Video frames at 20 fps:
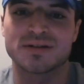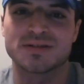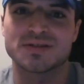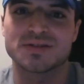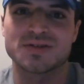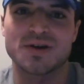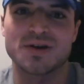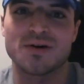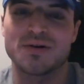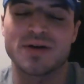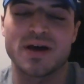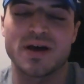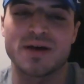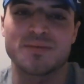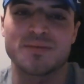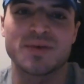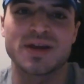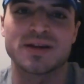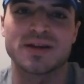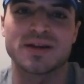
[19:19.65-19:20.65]
So I
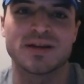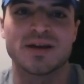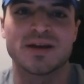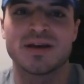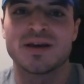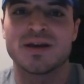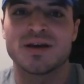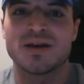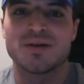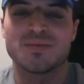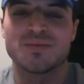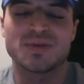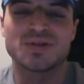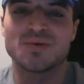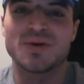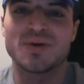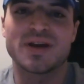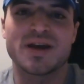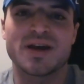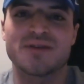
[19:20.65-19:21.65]
mean,
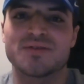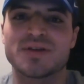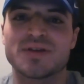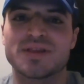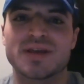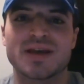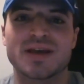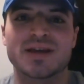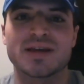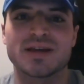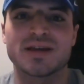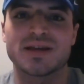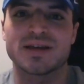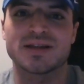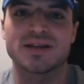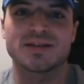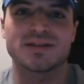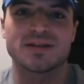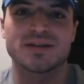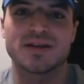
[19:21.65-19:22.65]
between everything,
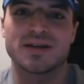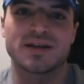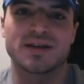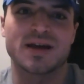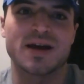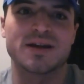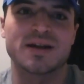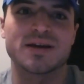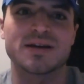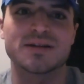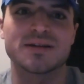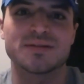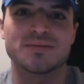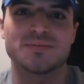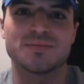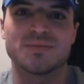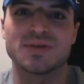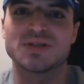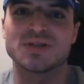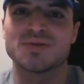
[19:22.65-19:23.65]
it kind of,
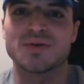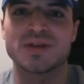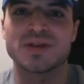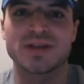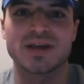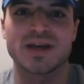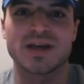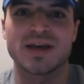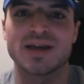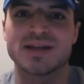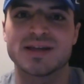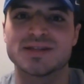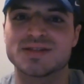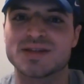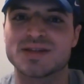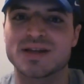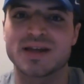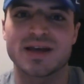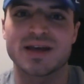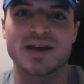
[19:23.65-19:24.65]
between the kids
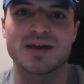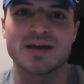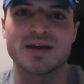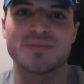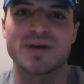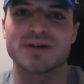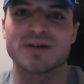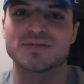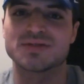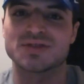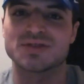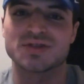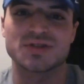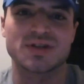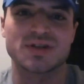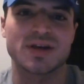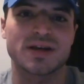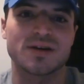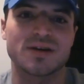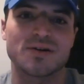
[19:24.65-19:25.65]
and him, I was just
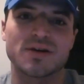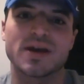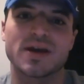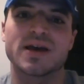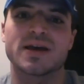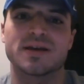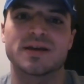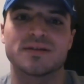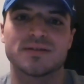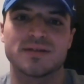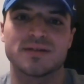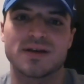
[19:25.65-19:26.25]
like, okay,